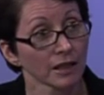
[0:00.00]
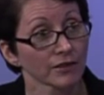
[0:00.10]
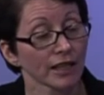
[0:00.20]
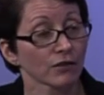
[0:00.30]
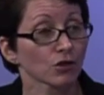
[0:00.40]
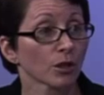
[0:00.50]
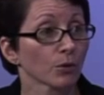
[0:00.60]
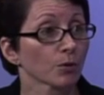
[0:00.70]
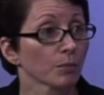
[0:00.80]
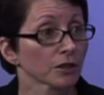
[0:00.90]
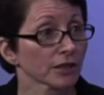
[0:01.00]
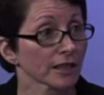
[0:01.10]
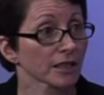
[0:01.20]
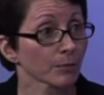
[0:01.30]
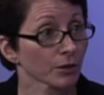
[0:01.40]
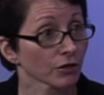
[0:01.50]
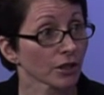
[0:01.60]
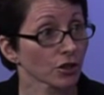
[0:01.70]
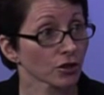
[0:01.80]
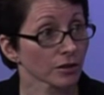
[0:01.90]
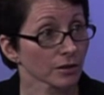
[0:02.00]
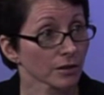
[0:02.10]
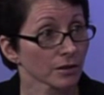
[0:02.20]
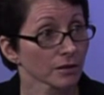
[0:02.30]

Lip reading: they have trouble with multi-step directions.